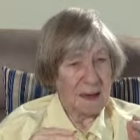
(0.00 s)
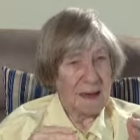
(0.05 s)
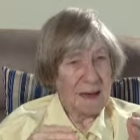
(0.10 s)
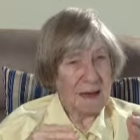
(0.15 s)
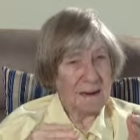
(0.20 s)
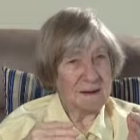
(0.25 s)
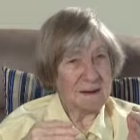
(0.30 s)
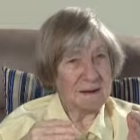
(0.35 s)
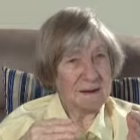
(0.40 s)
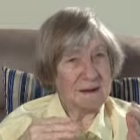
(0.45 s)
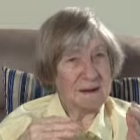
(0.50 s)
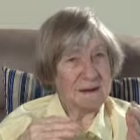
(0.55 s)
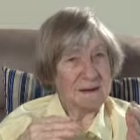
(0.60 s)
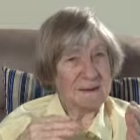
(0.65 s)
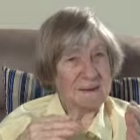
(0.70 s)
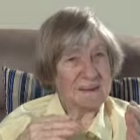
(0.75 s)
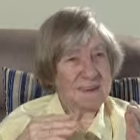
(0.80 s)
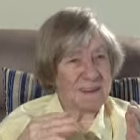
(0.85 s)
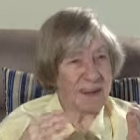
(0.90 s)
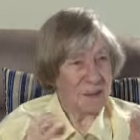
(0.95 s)
and
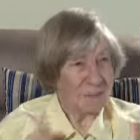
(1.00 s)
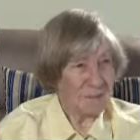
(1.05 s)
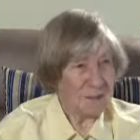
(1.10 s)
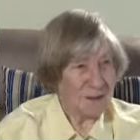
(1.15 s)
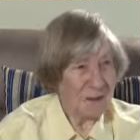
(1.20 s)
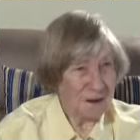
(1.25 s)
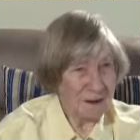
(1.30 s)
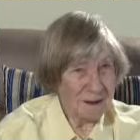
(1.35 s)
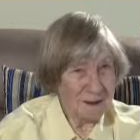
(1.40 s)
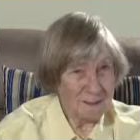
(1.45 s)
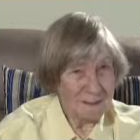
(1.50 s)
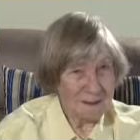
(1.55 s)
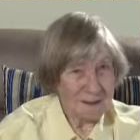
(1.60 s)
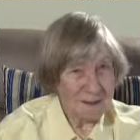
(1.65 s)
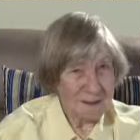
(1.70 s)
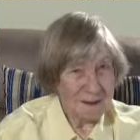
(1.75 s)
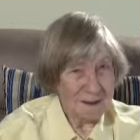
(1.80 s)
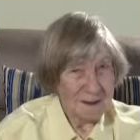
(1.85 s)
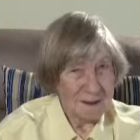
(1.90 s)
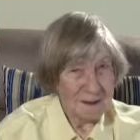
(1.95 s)

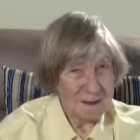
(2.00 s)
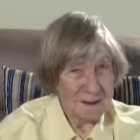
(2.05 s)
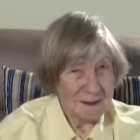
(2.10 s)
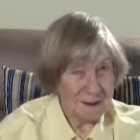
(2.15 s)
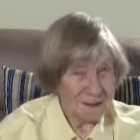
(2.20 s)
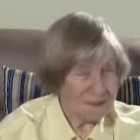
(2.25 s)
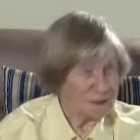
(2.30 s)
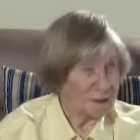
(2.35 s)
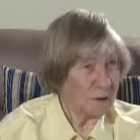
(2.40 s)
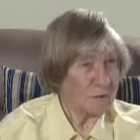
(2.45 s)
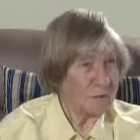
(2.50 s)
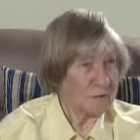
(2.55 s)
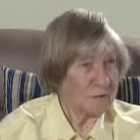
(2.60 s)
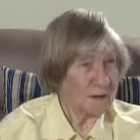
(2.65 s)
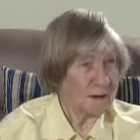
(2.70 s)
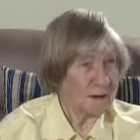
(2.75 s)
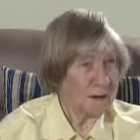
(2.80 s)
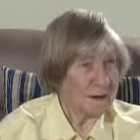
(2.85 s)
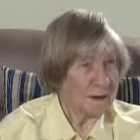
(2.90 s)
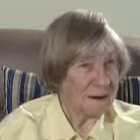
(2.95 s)
sometimes a
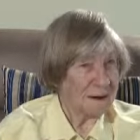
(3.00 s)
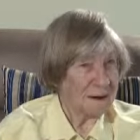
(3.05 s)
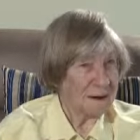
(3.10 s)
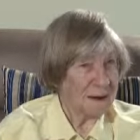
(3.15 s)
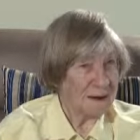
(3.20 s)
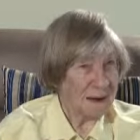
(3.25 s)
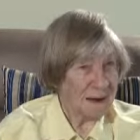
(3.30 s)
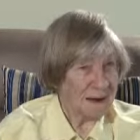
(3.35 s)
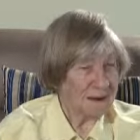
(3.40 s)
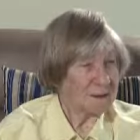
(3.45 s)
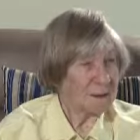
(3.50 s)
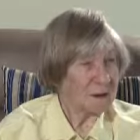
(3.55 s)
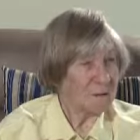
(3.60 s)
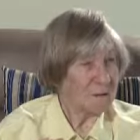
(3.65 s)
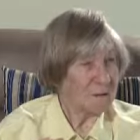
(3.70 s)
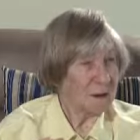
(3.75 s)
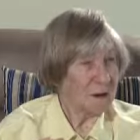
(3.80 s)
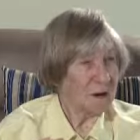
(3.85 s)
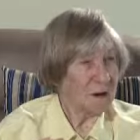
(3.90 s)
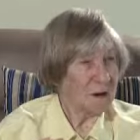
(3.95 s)
sovereign act
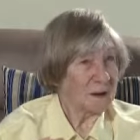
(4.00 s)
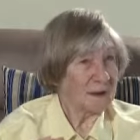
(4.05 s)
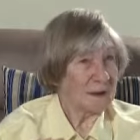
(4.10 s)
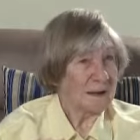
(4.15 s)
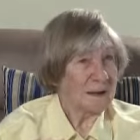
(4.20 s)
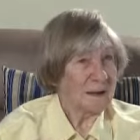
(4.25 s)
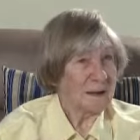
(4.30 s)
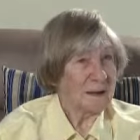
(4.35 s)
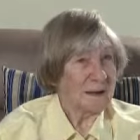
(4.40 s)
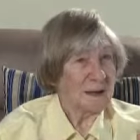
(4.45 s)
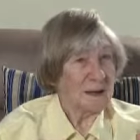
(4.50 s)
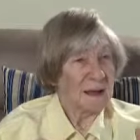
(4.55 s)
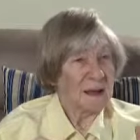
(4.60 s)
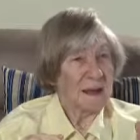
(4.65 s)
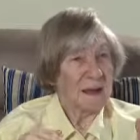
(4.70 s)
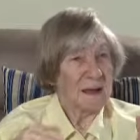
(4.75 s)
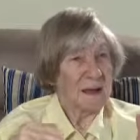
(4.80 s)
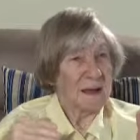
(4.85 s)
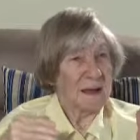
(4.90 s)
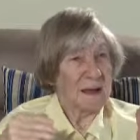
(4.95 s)
of God
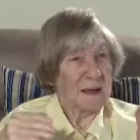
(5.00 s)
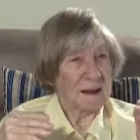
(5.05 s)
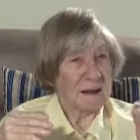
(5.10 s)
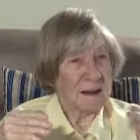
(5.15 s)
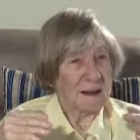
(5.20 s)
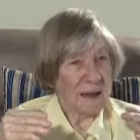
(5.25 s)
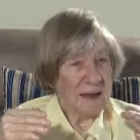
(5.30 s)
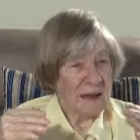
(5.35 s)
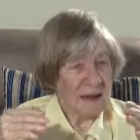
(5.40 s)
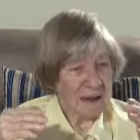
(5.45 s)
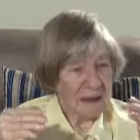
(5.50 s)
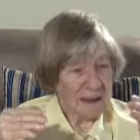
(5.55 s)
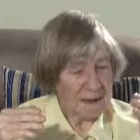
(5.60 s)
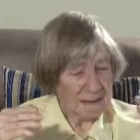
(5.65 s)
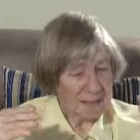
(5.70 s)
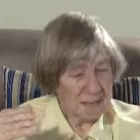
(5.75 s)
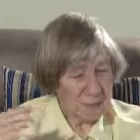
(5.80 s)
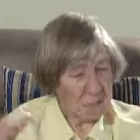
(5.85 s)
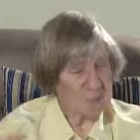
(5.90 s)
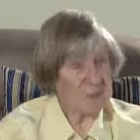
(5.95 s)

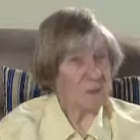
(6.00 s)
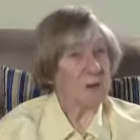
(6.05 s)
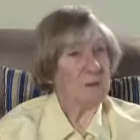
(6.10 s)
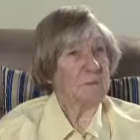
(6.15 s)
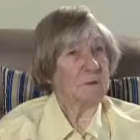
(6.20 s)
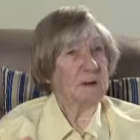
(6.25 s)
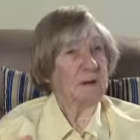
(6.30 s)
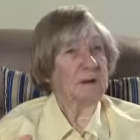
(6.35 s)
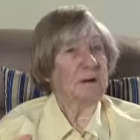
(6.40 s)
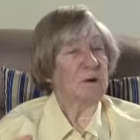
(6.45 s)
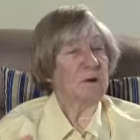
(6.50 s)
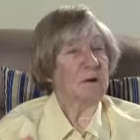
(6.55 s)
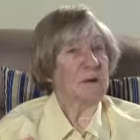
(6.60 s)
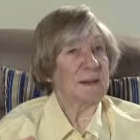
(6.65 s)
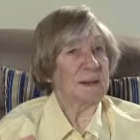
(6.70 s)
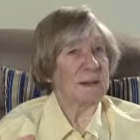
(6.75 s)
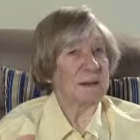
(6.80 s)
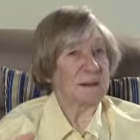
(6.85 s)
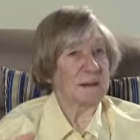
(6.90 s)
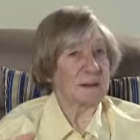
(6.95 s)
in a specific
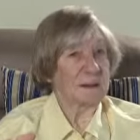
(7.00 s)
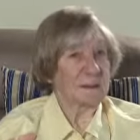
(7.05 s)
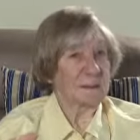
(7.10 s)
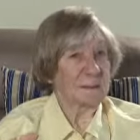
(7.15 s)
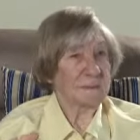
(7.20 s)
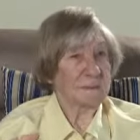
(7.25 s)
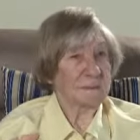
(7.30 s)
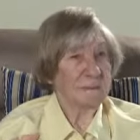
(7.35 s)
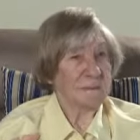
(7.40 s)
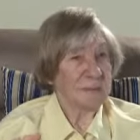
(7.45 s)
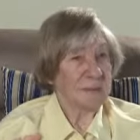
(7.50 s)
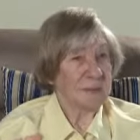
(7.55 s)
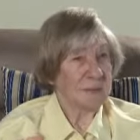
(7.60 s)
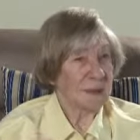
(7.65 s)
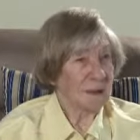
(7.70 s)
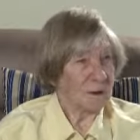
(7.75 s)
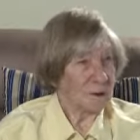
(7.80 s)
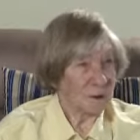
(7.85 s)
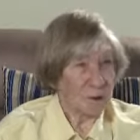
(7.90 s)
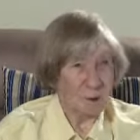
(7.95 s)
anointing.
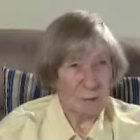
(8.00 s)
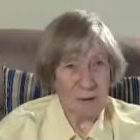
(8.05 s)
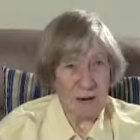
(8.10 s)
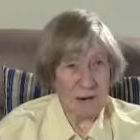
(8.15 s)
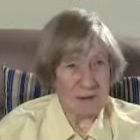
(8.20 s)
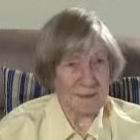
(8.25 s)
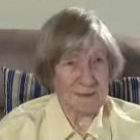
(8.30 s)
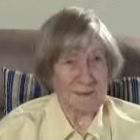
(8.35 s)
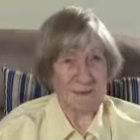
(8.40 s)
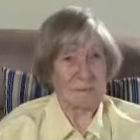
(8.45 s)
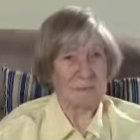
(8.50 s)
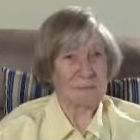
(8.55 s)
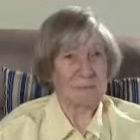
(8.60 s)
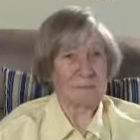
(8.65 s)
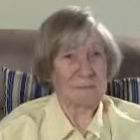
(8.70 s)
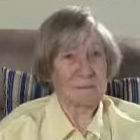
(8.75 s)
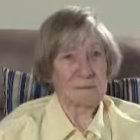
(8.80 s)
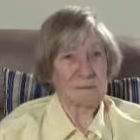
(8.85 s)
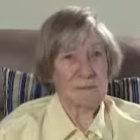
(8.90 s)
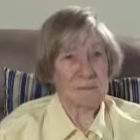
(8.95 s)
Not always.
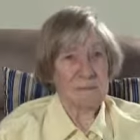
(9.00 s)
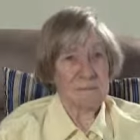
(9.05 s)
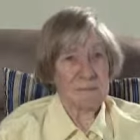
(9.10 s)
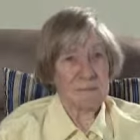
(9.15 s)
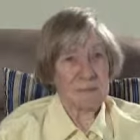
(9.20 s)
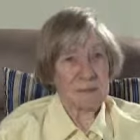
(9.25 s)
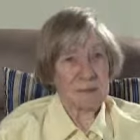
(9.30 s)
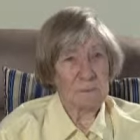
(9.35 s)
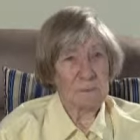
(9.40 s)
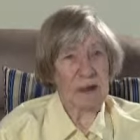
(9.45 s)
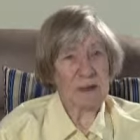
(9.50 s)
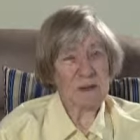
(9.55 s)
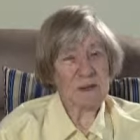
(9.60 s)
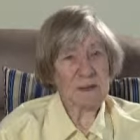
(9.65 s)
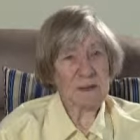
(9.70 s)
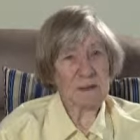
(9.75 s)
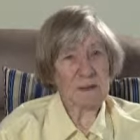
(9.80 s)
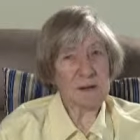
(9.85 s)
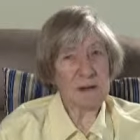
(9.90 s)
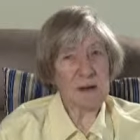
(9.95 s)

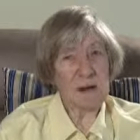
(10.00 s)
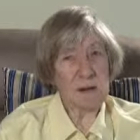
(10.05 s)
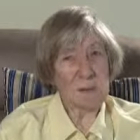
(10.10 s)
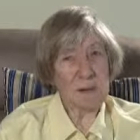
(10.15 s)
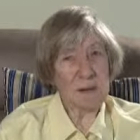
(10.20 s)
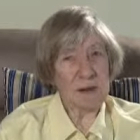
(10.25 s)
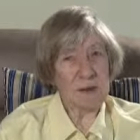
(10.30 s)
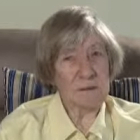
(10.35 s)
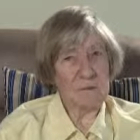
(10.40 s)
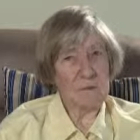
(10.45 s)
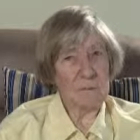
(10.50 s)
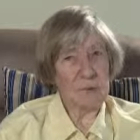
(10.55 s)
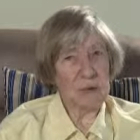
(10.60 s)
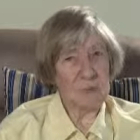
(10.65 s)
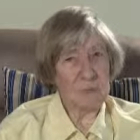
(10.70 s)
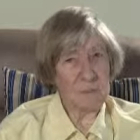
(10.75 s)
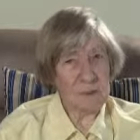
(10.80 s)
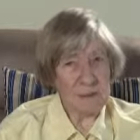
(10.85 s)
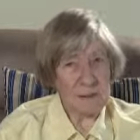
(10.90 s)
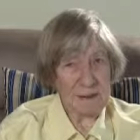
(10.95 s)
Most of the time it never
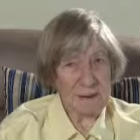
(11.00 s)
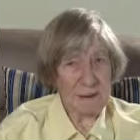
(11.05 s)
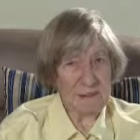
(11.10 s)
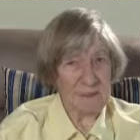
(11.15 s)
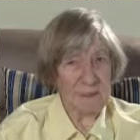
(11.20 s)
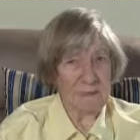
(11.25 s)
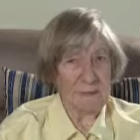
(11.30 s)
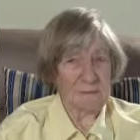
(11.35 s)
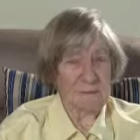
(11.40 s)
will be.